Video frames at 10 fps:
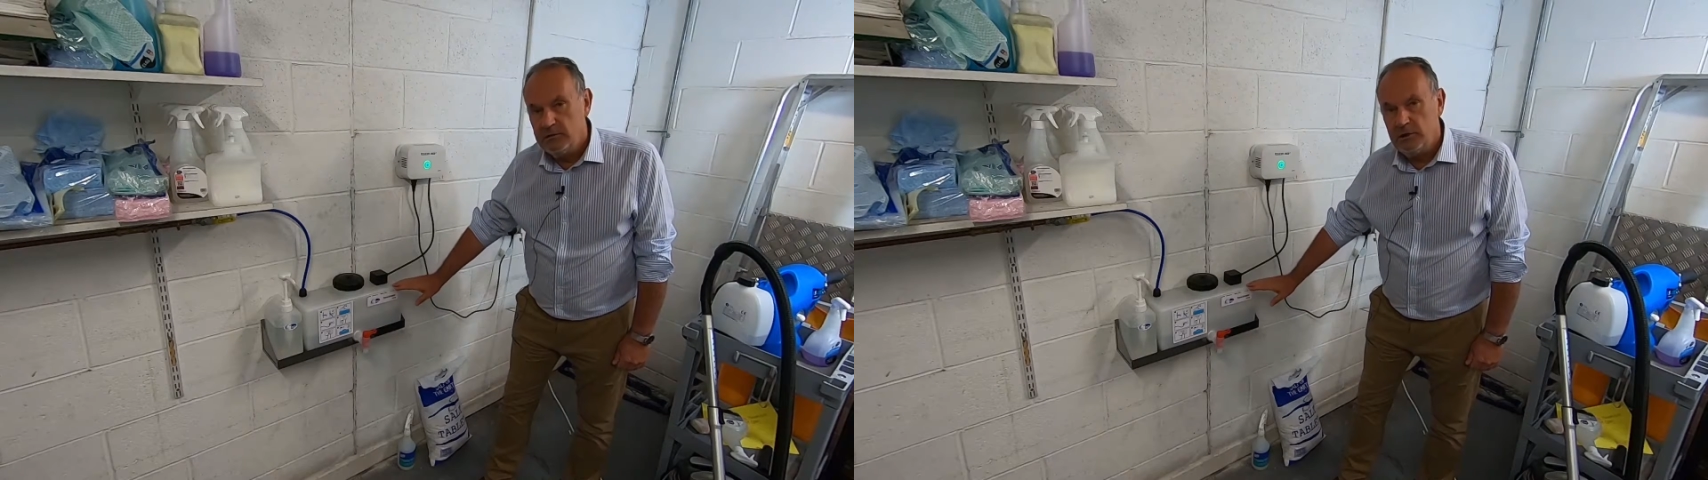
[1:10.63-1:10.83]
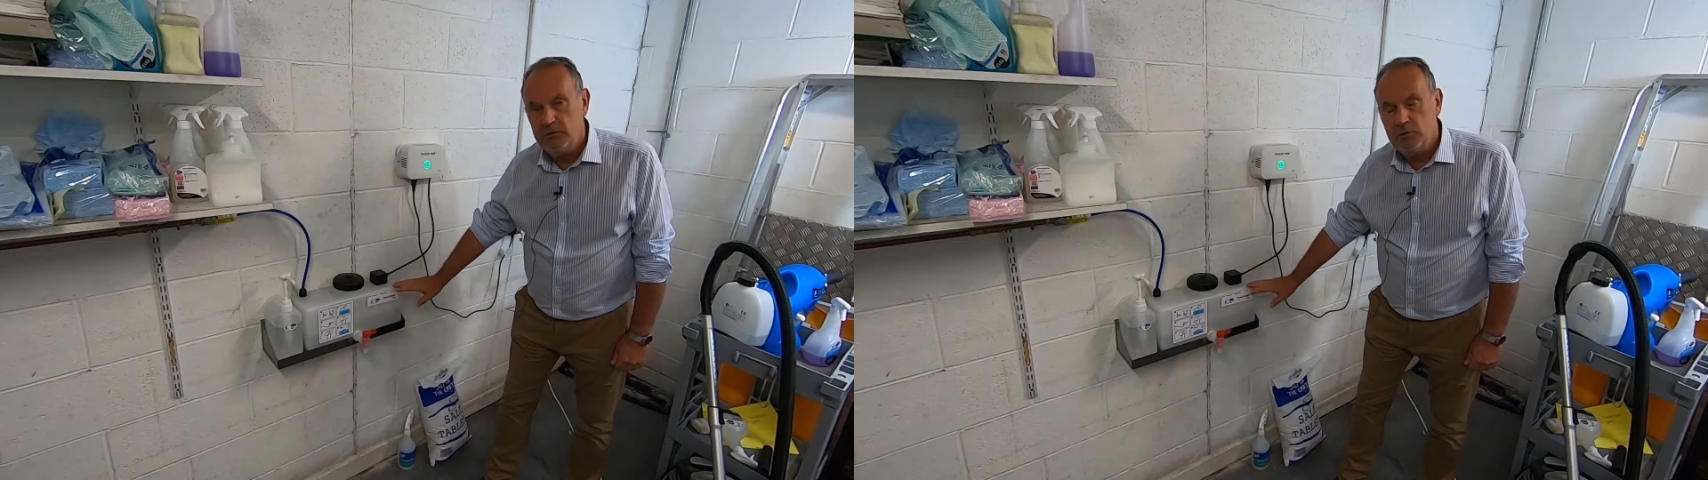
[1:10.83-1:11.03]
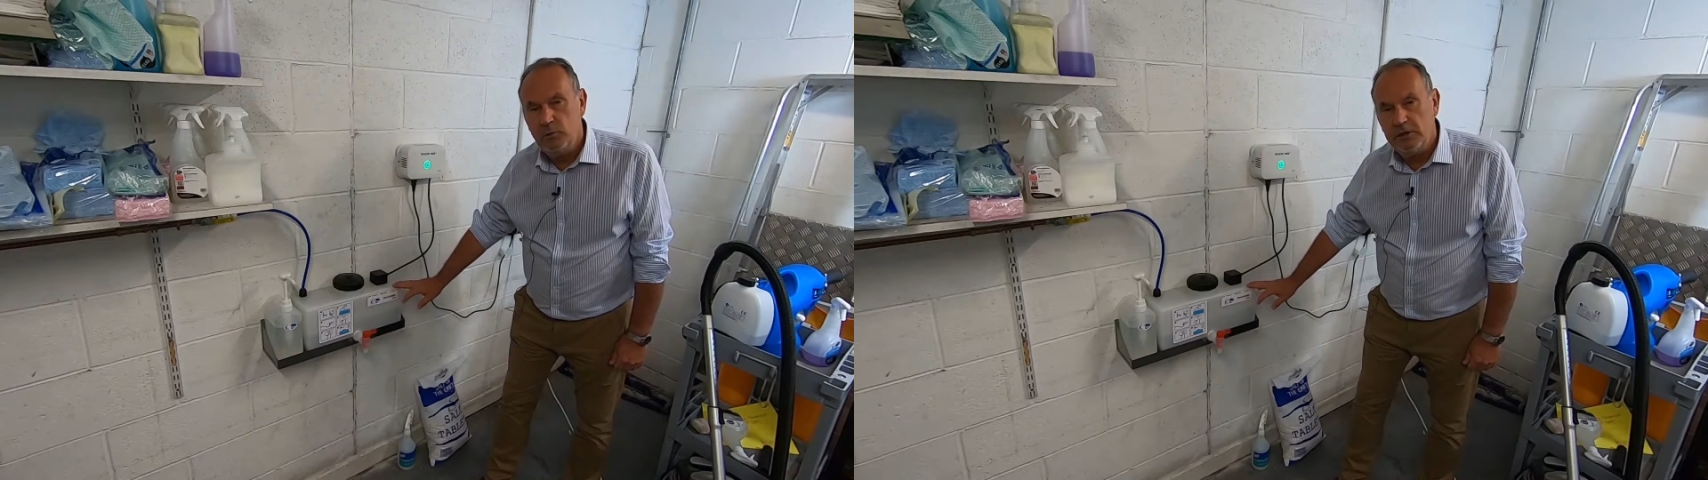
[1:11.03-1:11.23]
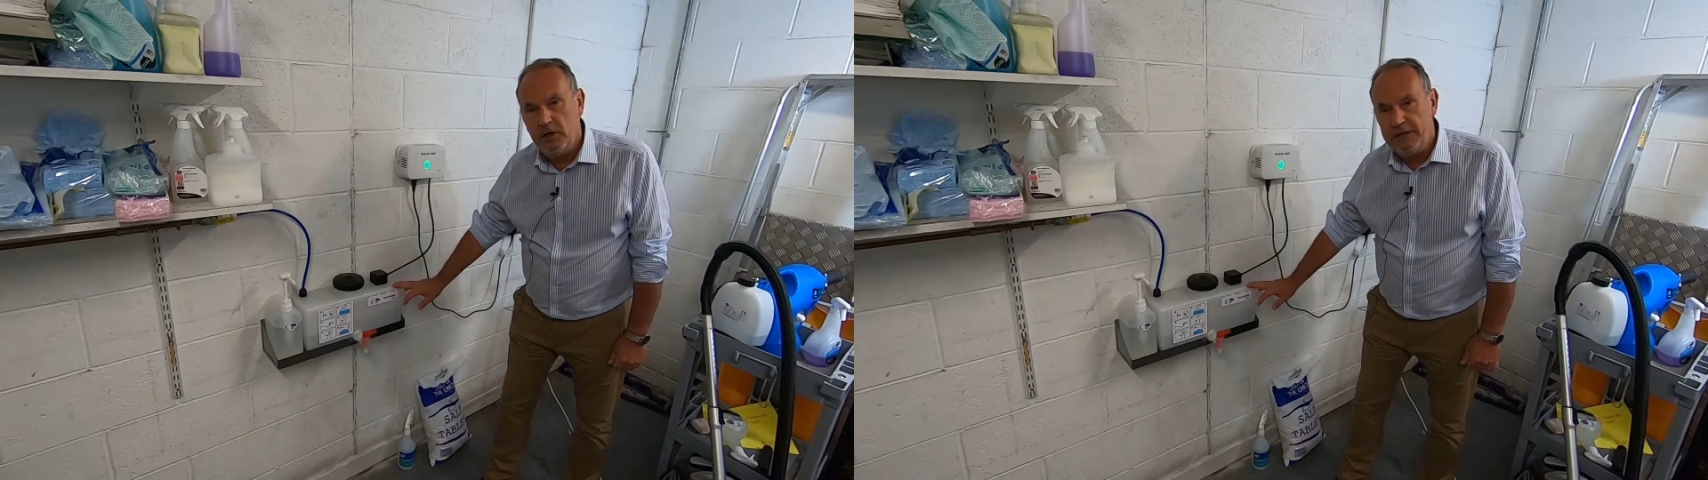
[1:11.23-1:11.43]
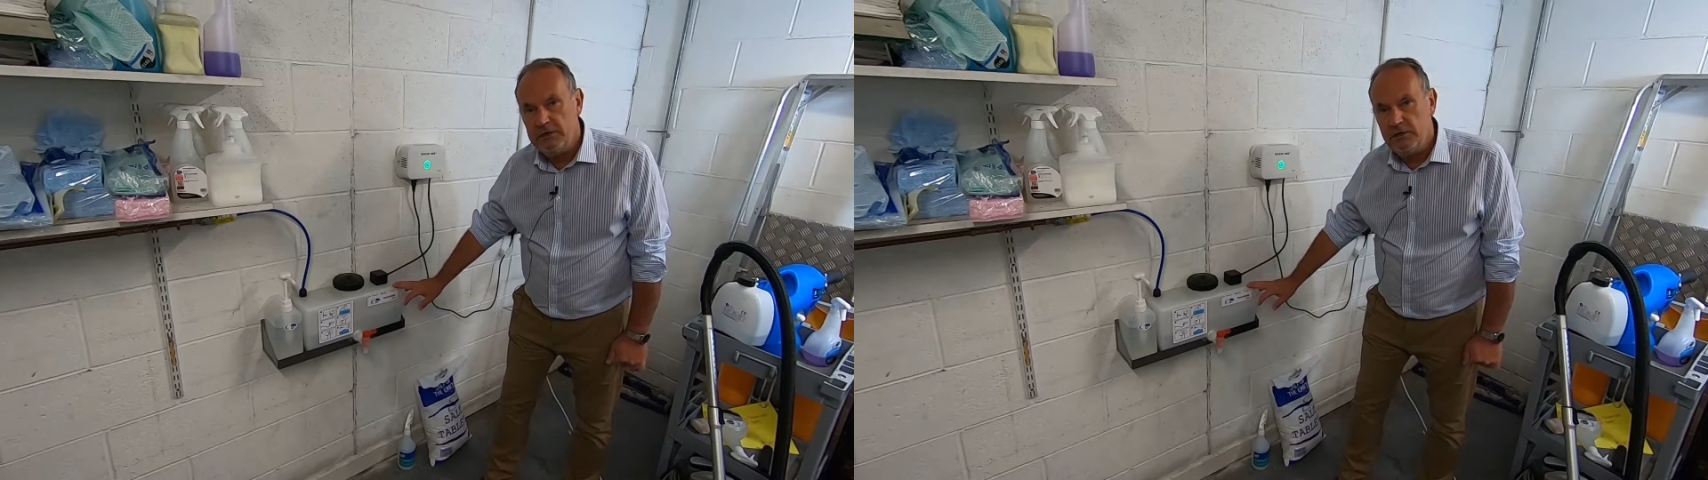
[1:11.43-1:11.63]
Don't do what
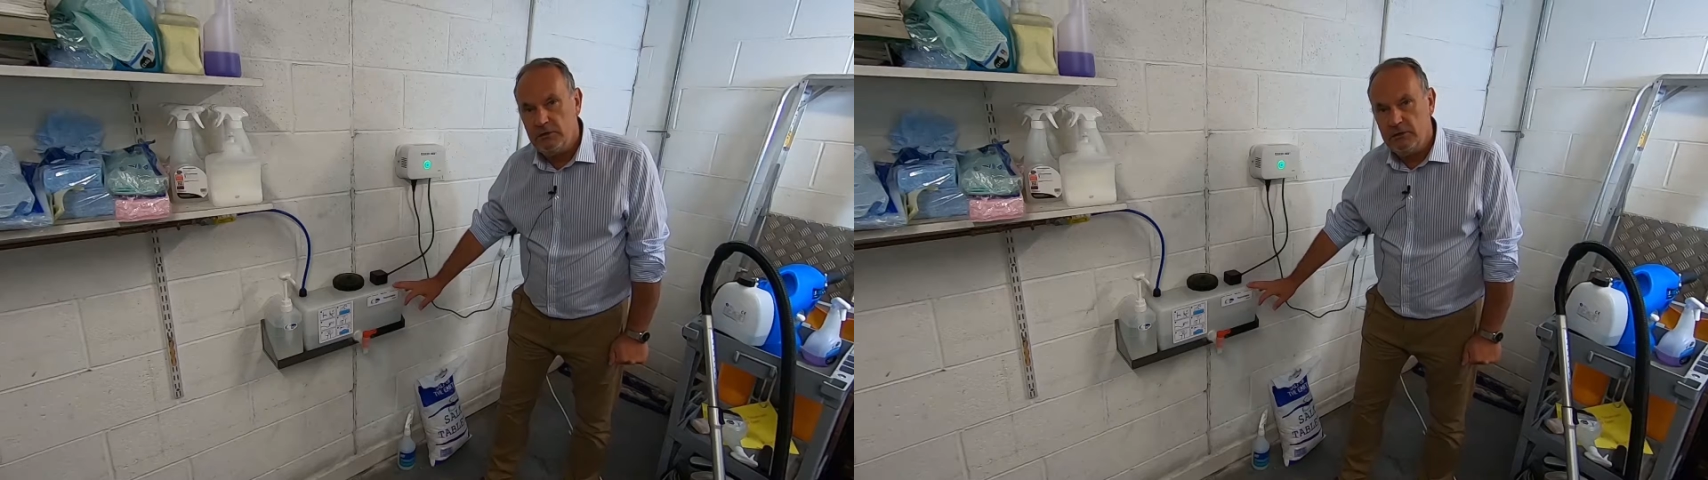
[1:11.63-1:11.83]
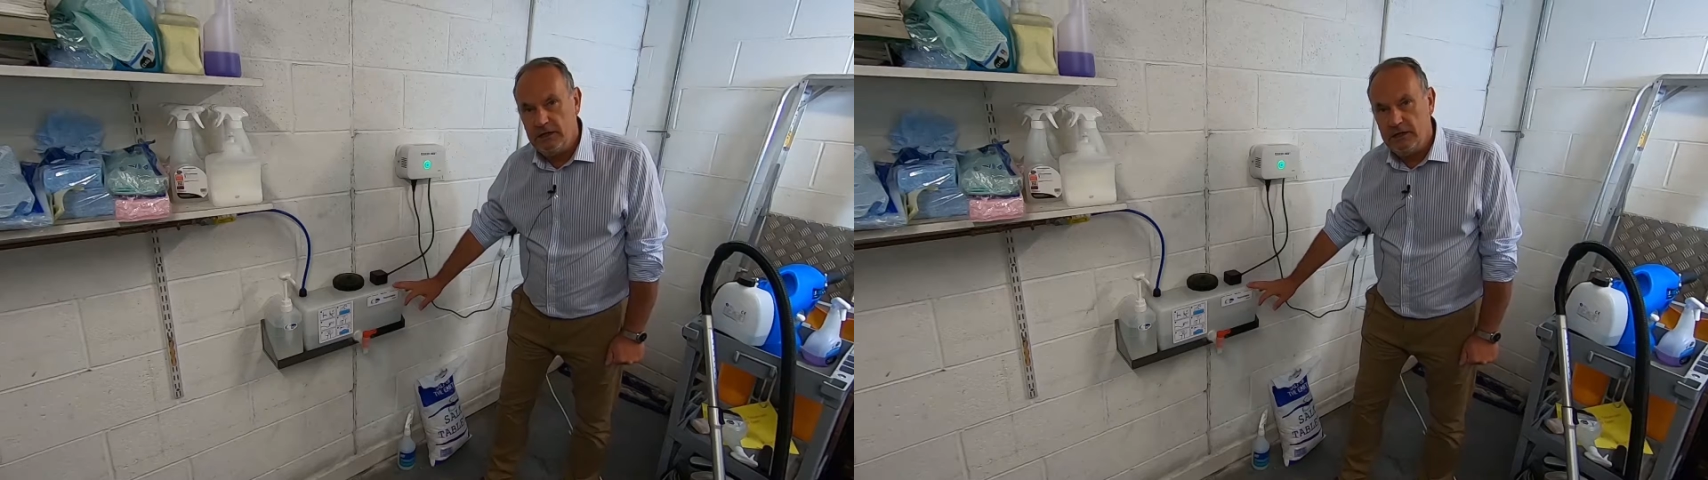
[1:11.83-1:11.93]
I do